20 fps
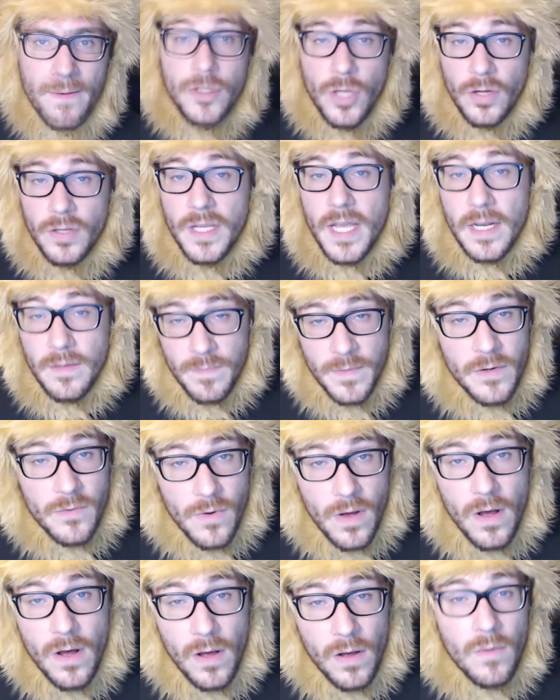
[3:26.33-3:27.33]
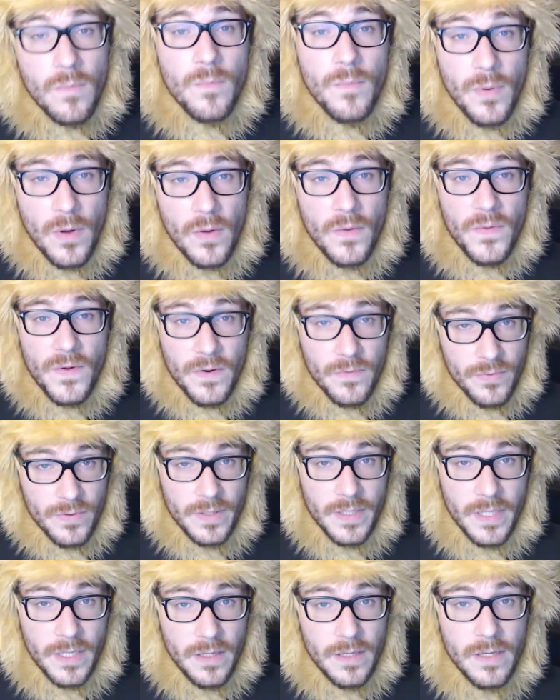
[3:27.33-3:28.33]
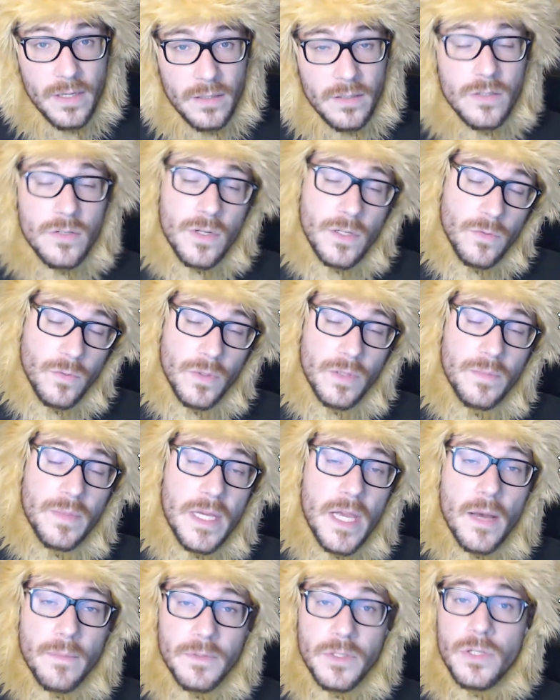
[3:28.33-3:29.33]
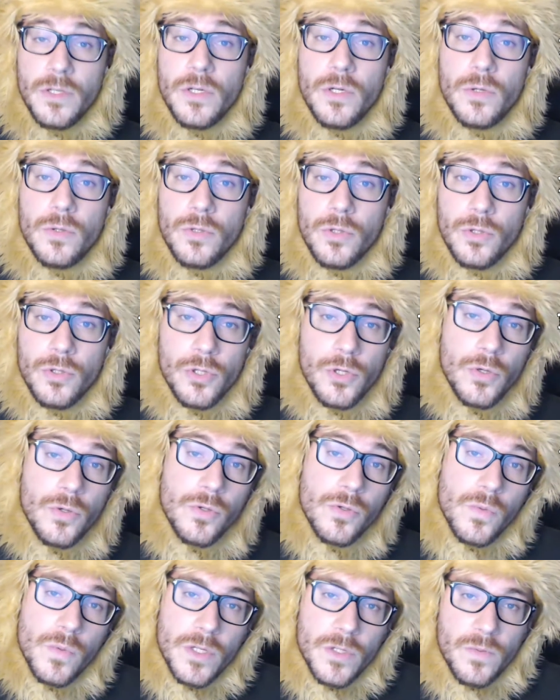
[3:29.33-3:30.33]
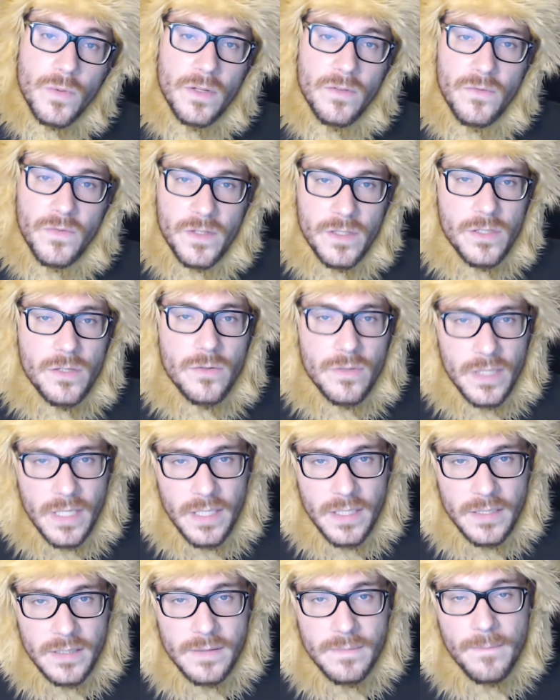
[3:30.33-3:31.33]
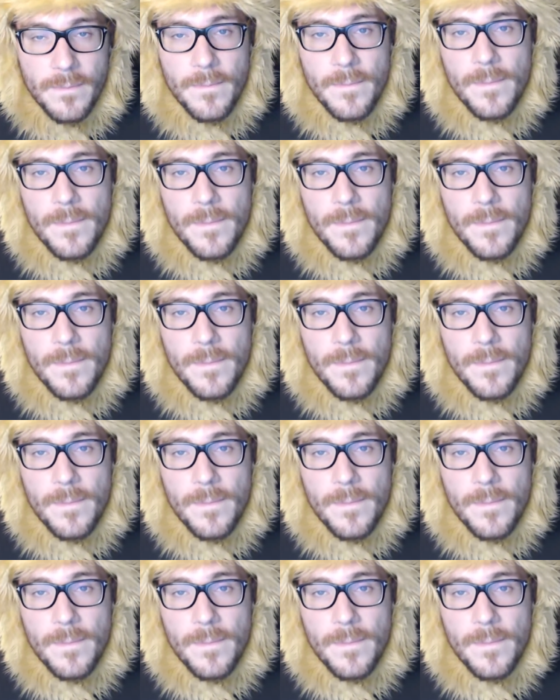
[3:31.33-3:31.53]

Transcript: Don't get me wrong, both are really good, so it will be up to you to choose which one fits your needs.